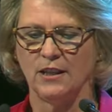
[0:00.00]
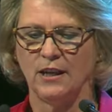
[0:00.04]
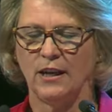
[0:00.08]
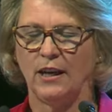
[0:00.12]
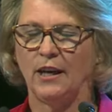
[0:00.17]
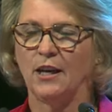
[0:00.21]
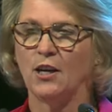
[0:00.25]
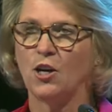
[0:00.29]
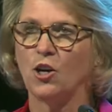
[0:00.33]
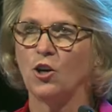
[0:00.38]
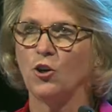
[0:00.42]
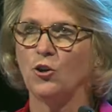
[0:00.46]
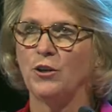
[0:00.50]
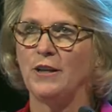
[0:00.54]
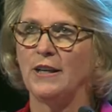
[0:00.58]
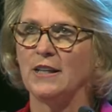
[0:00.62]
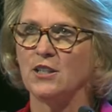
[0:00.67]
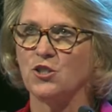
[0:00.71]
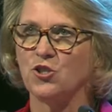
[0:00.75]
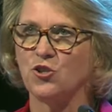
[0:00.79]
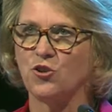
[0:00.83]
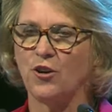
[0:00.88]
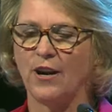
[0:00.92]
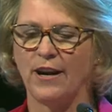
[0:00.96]
including
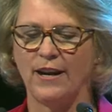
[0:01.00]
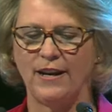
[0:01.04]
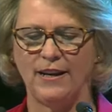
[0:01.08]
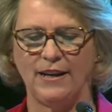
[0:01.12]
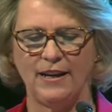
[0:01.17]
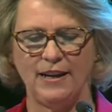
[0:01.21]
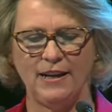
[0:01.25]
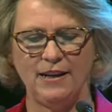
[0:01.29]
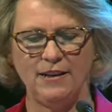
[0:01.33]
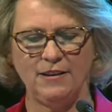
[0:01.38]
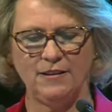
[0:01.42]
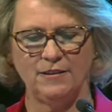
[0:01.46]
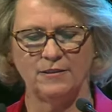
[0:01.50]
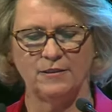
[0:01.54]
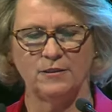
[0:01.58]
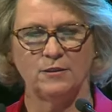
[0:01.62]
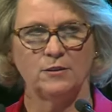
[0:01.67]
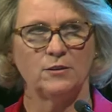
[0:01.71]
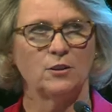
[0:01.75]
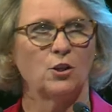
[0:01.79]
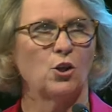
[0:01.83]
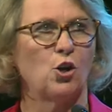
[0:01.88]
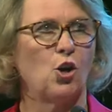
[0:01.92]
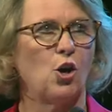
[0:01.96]
training,
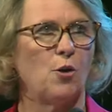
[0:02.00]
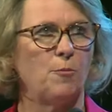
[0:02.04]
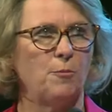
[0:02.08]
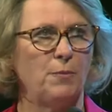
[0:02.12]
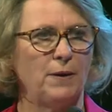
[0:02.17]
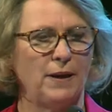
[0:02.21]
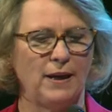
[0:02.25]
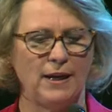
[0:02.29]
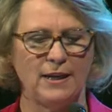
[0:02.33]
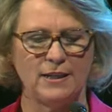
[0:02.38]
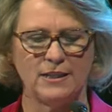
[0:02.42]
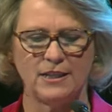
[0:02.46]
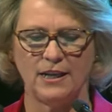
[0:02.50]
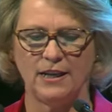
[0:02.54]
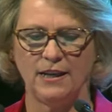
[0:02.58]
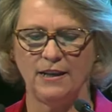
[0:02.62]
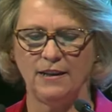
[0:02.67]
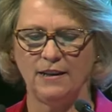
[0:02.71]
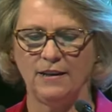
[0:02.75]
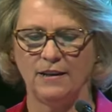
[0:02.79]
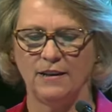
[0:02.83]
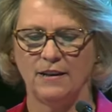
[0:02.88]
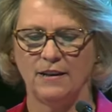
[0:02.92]
competing,